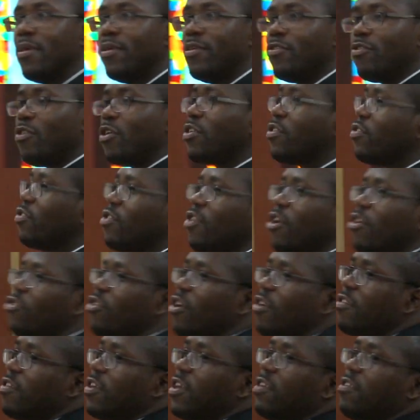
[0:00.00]
So it is not
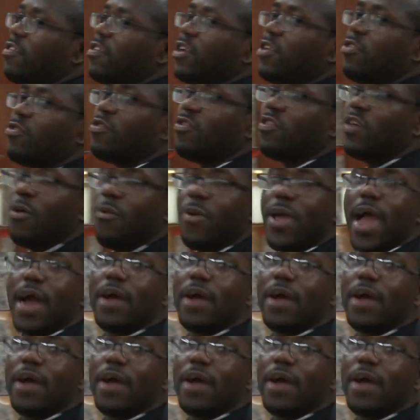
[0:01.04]
just easy to say we